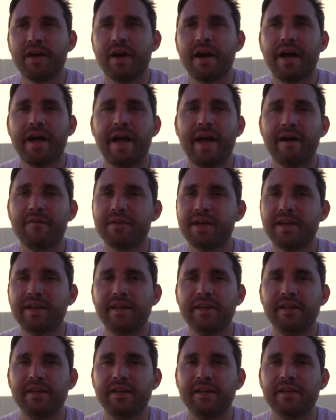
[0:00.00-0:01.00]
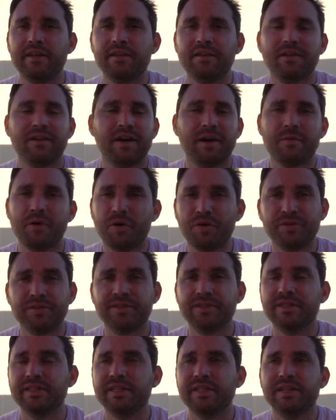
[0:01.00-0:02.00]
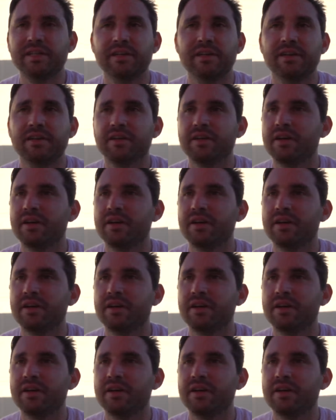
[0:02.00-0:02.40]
I have ADD. I'm OCD.